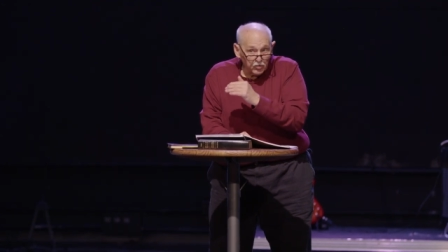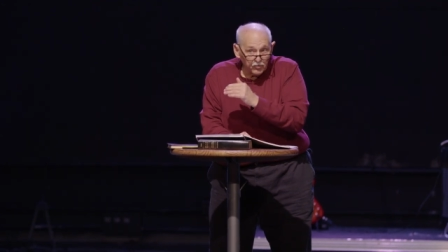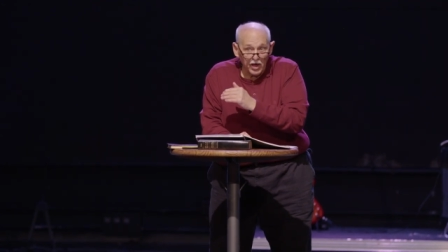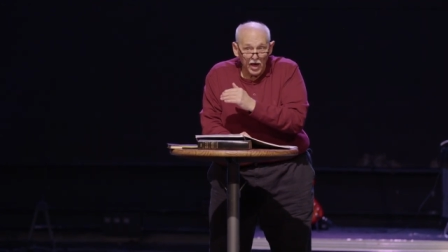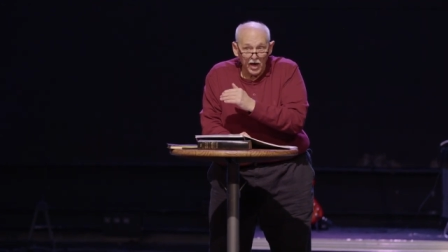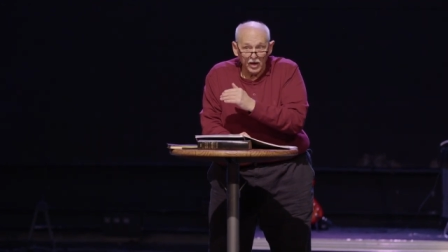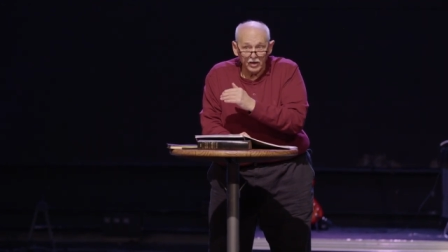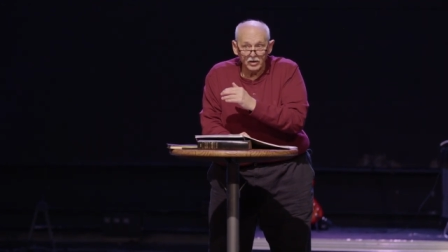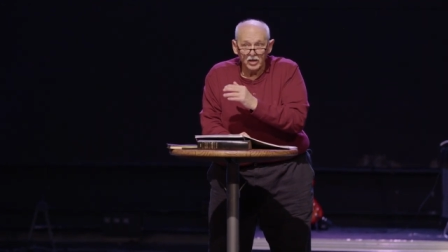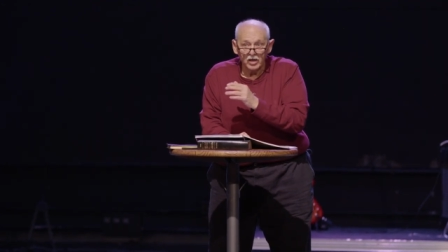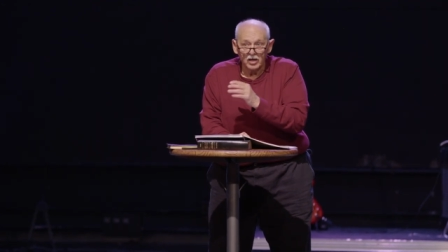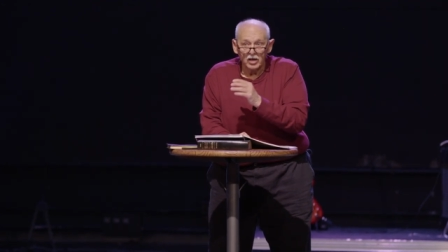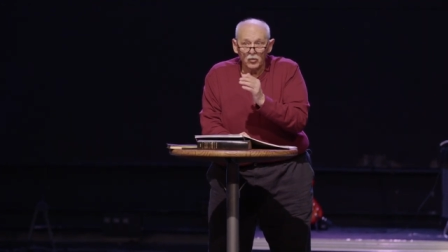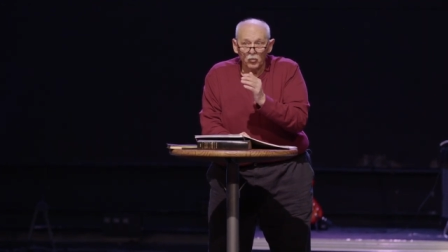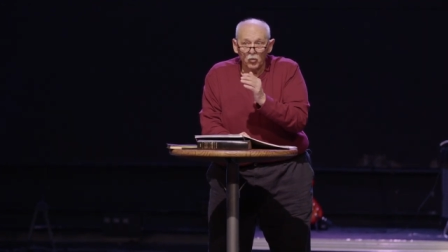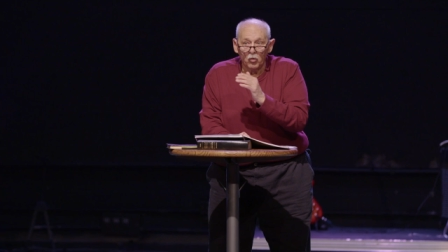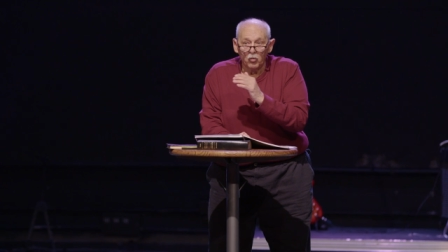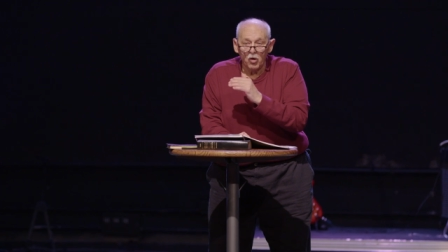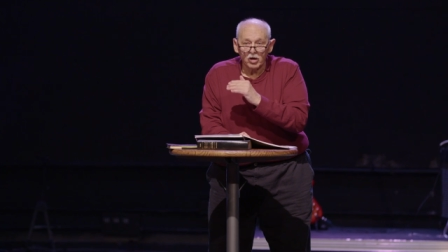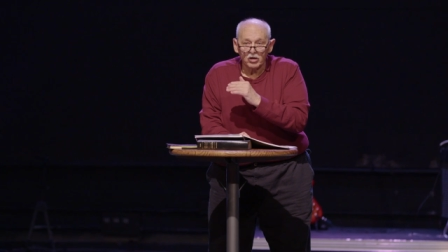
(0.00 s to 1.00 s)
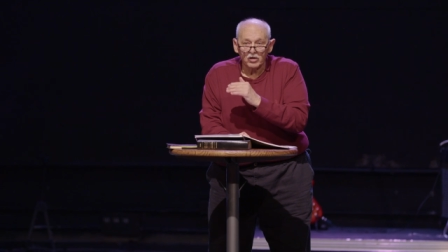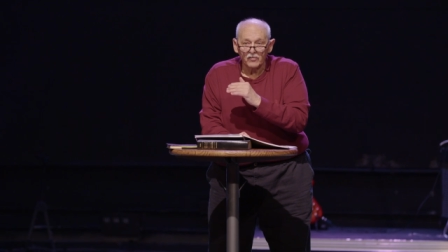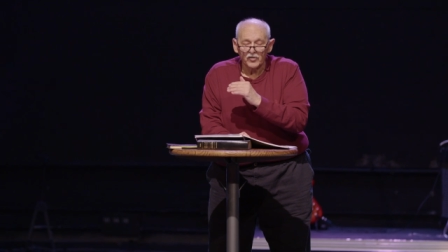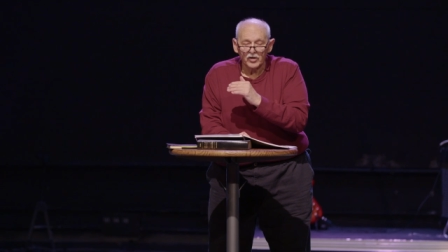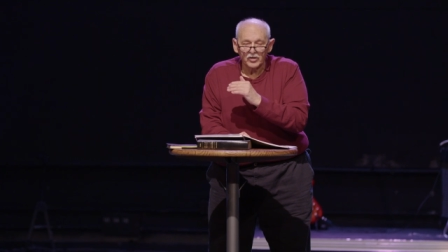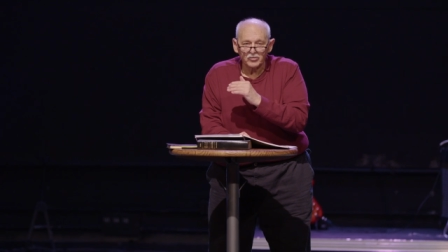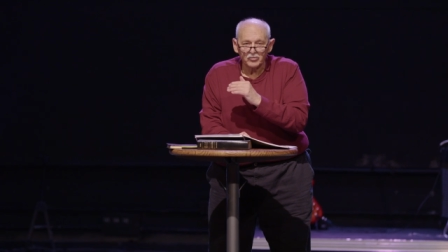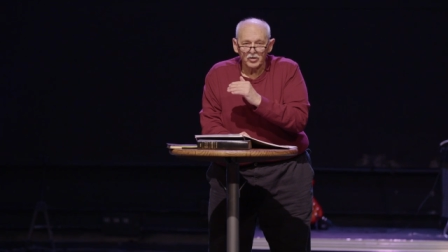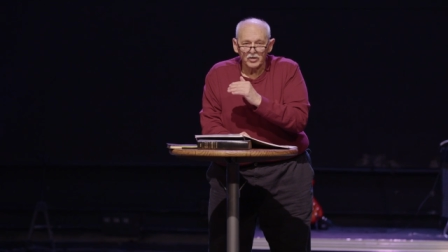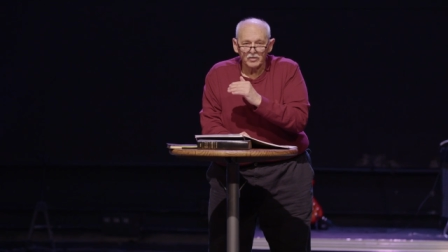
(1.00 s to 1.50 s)
that, we'll walk in
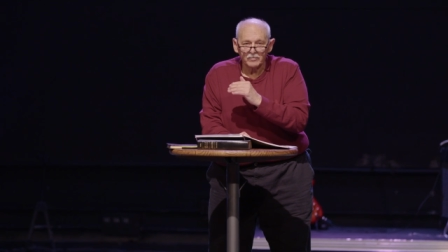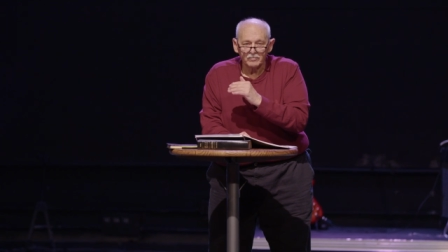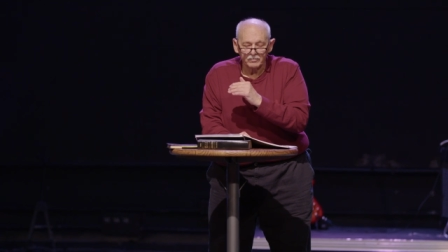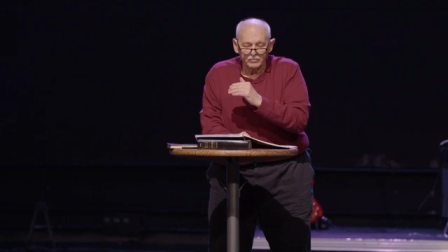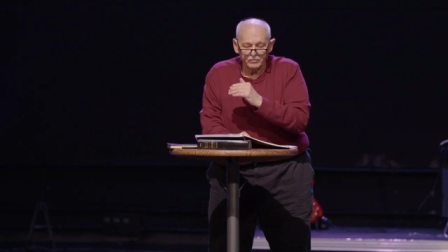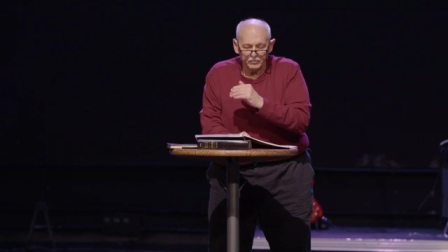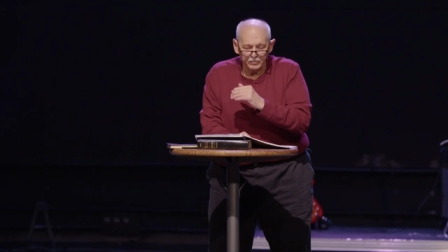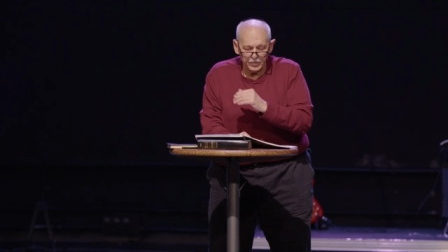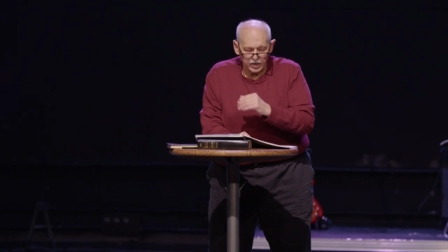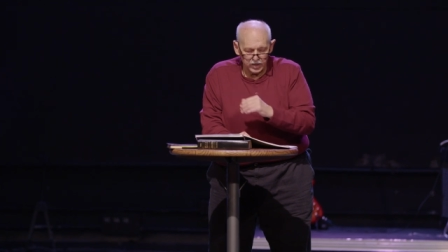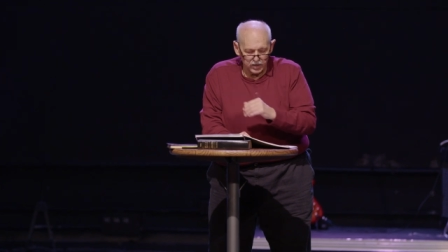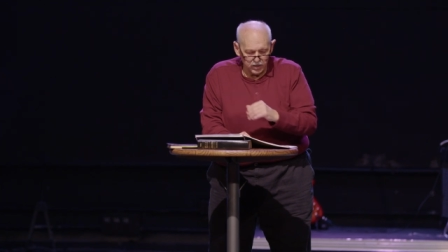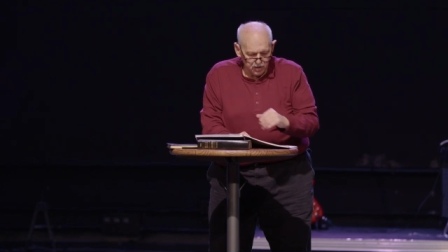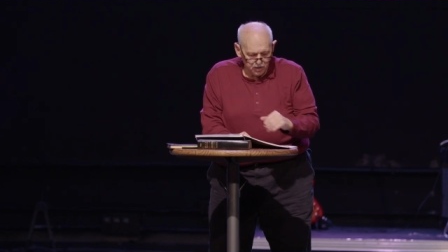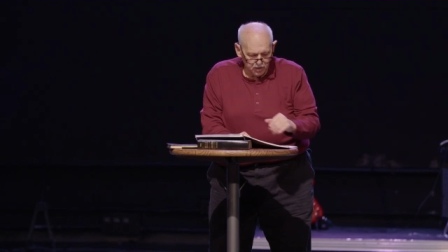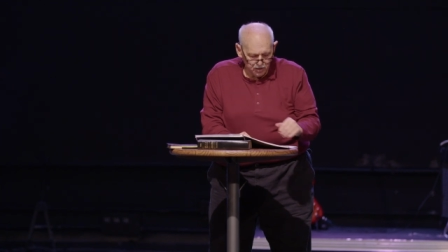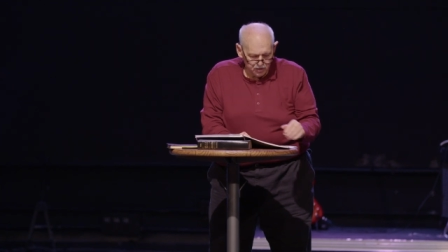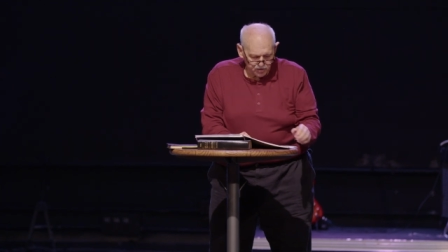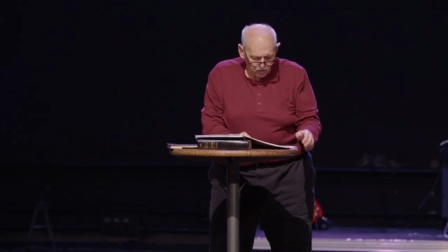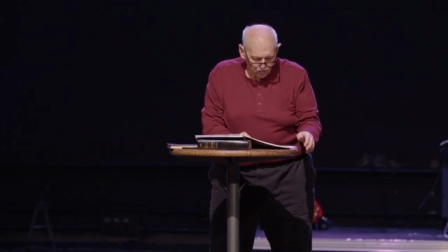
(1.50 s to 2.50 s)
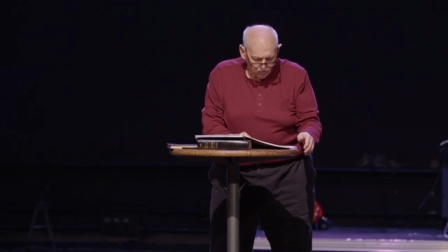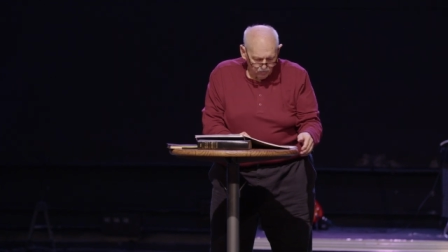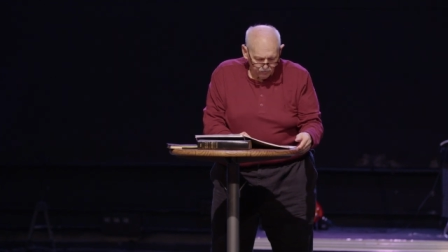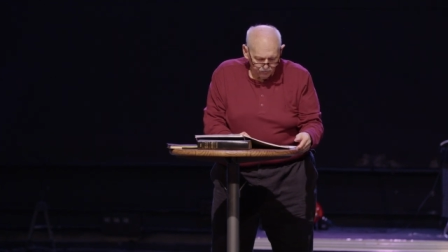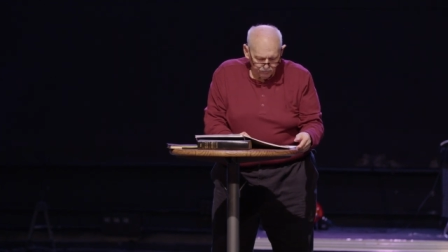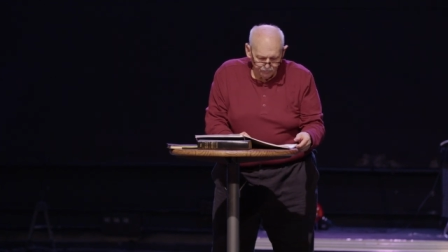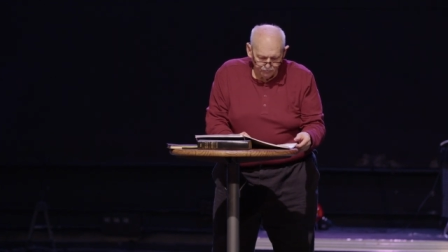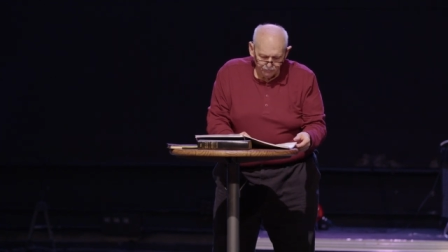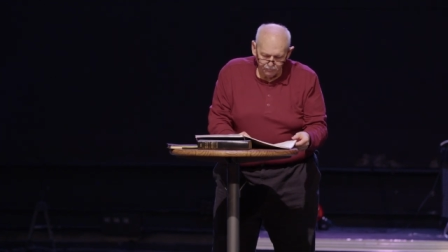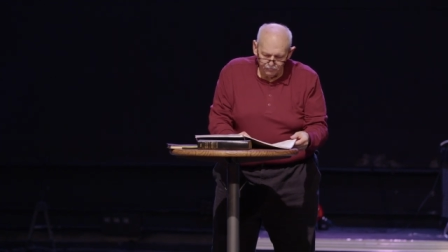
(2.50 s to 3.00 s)
victory. So,
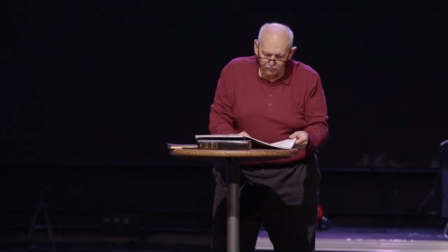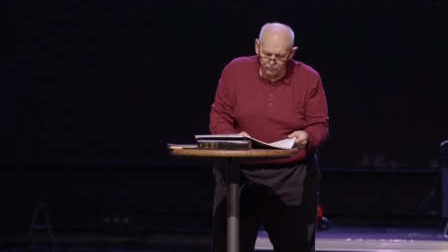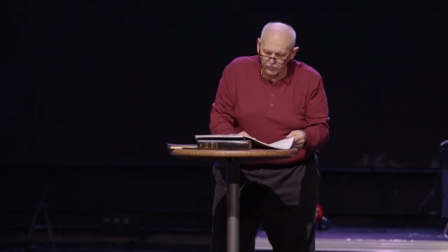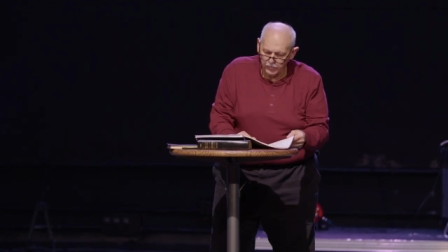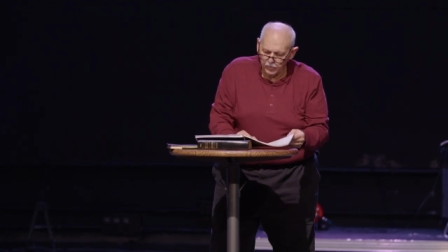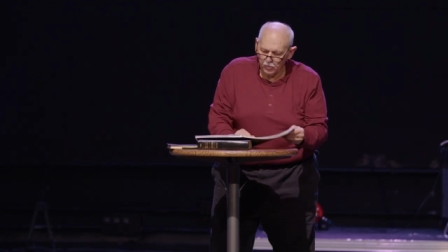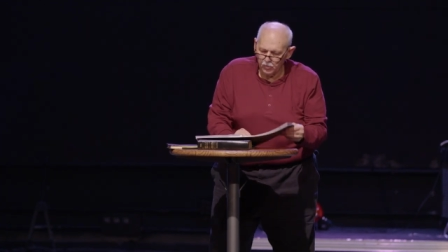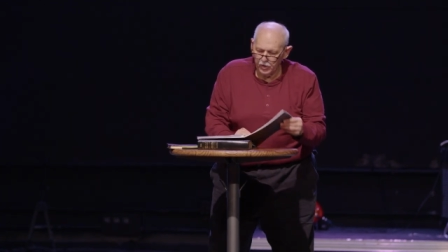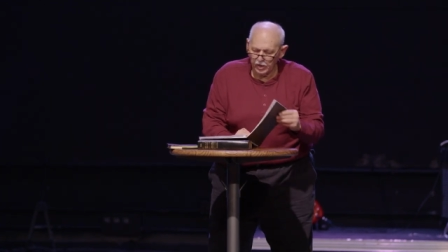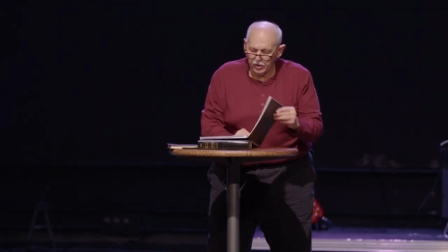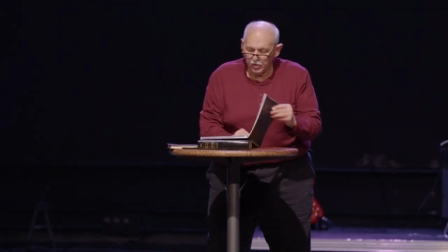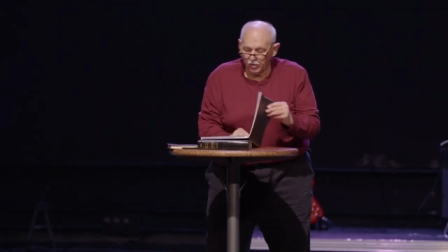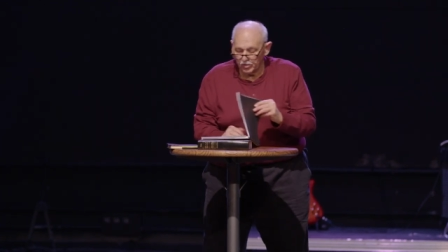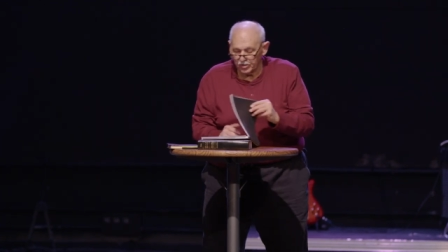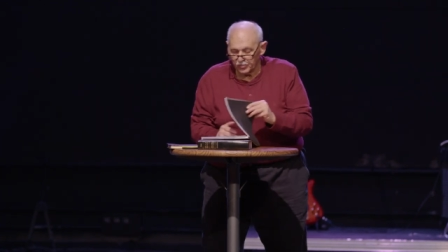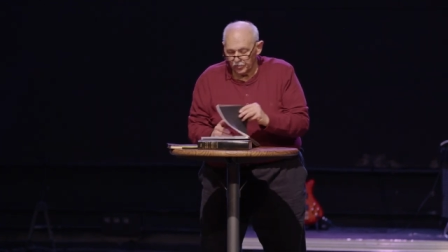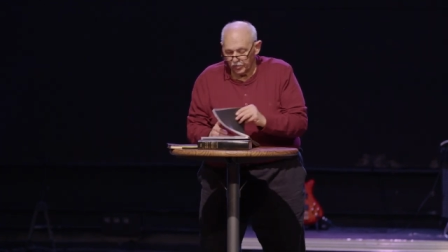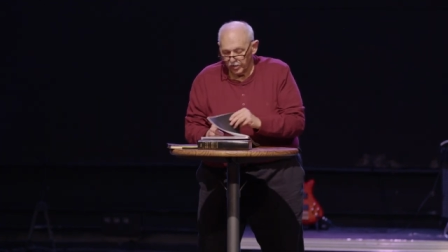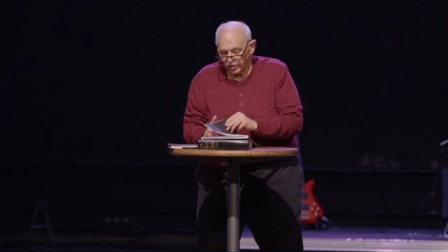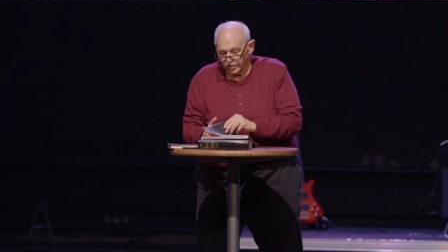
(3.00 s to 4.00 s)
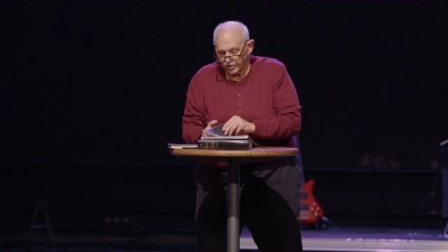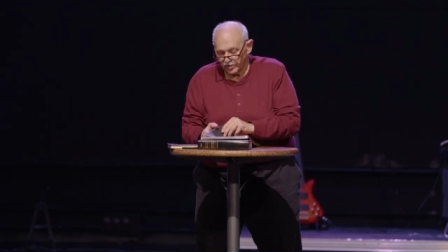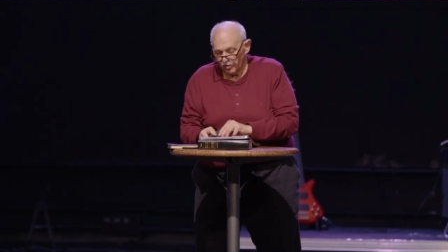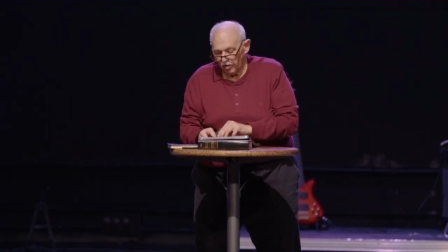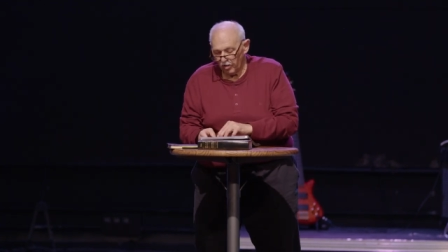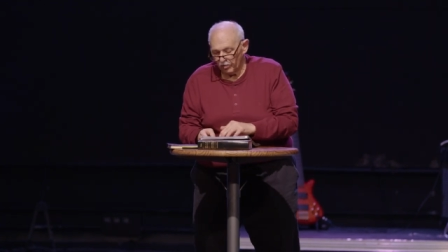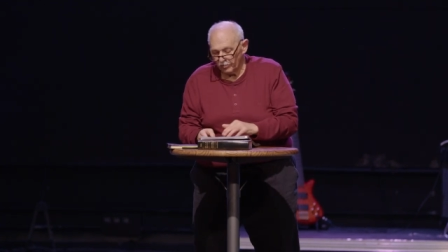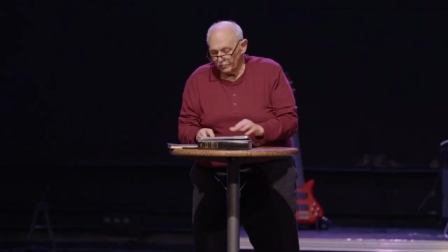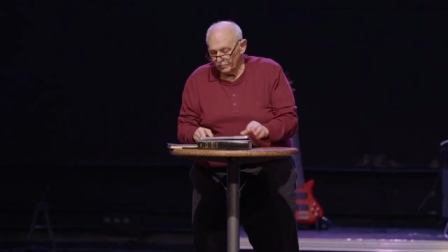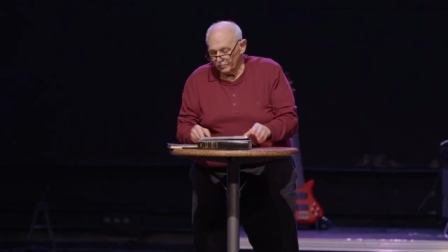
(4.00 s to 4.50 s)
we close with this
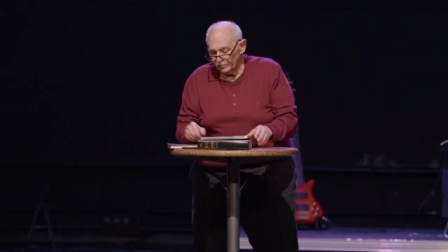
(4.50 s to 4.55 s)
thought.